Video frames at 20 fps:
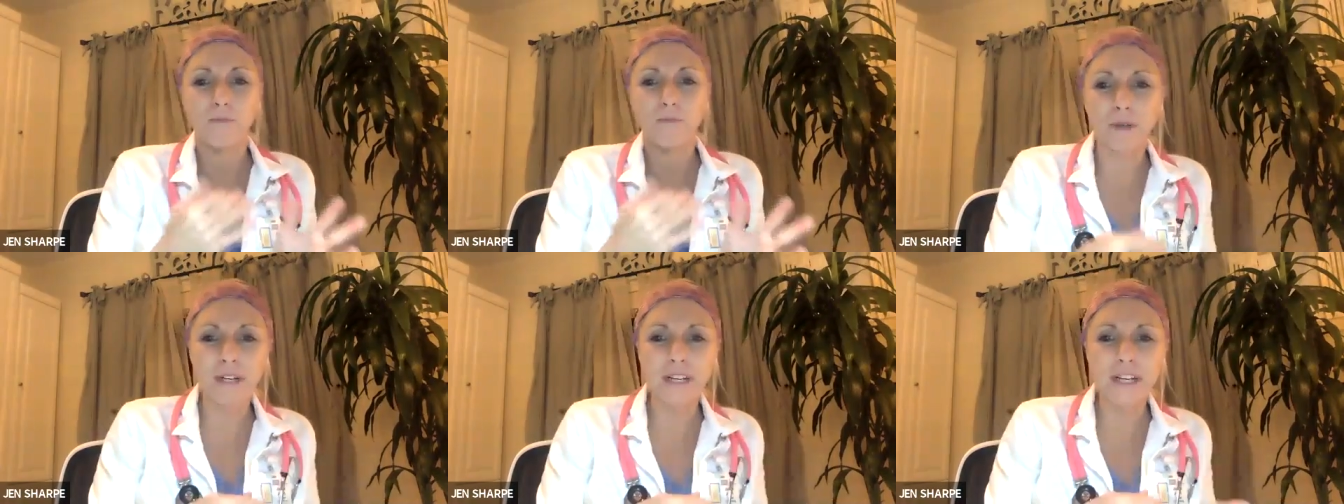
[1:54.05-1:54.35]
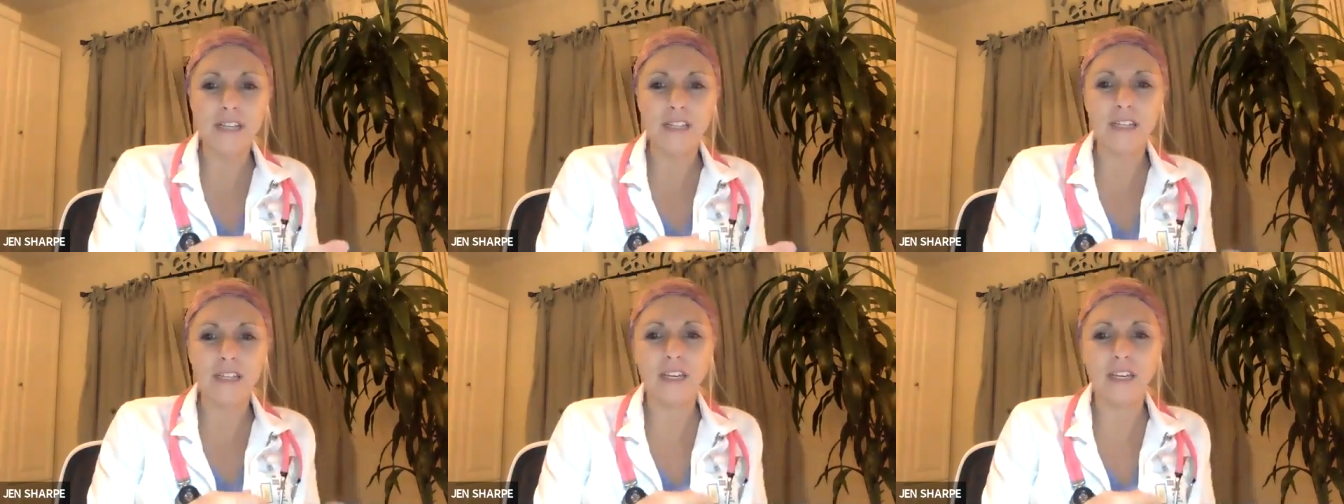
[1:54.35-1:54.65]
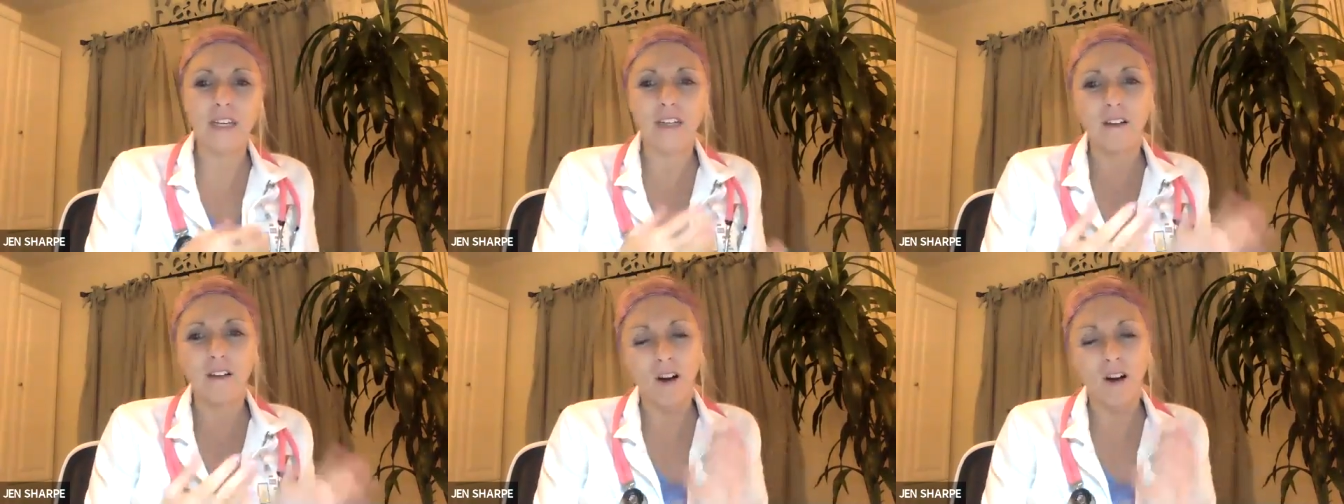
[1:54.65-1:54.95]

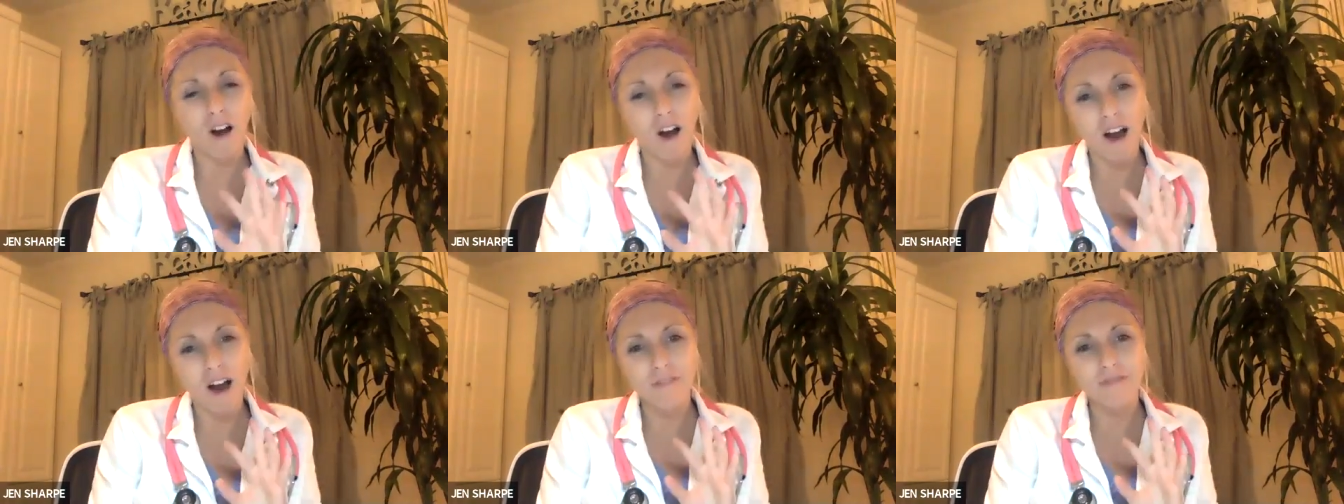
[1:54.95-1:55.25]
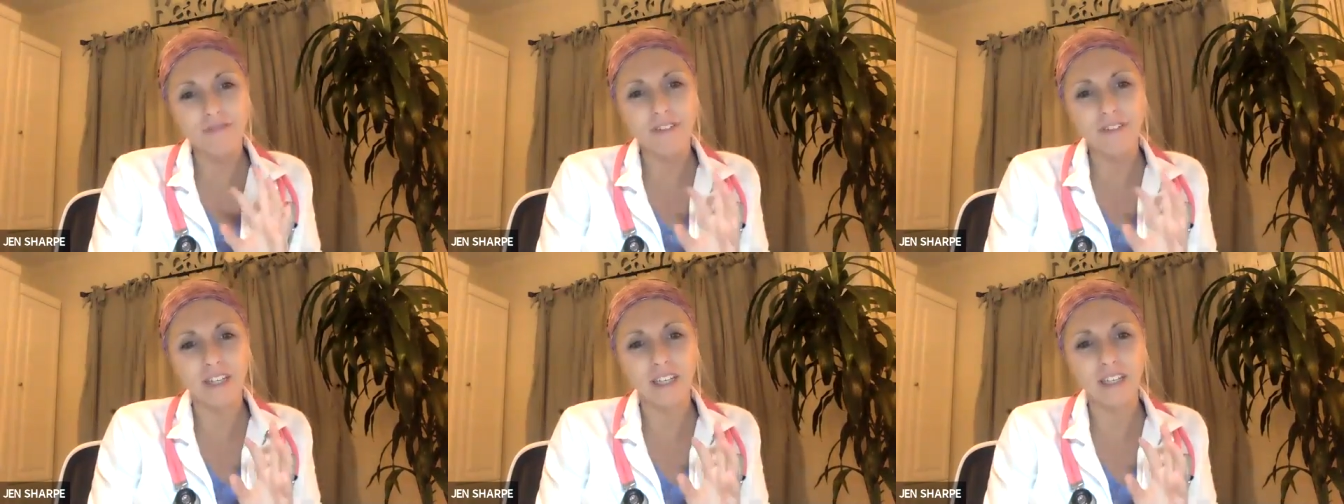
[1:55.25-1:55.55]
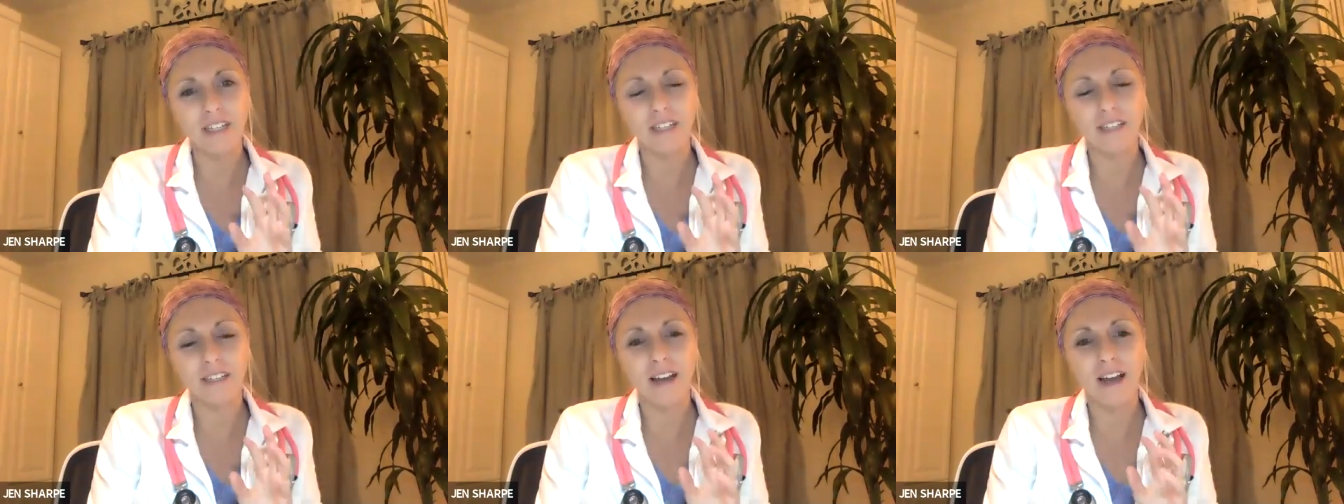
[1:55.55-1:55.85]
breathing,
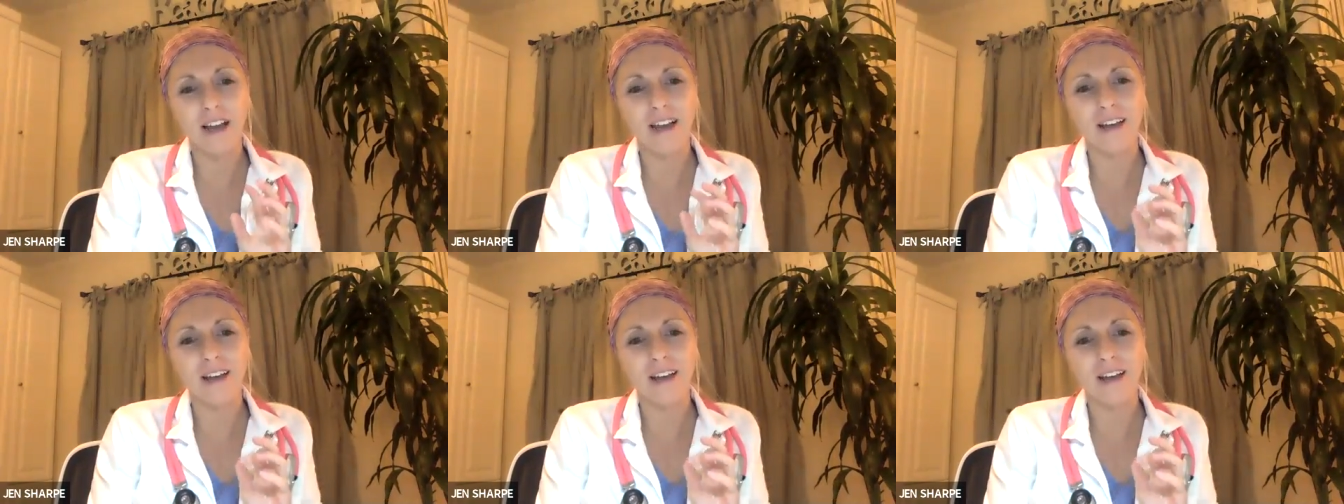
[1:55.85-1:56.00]
coughing.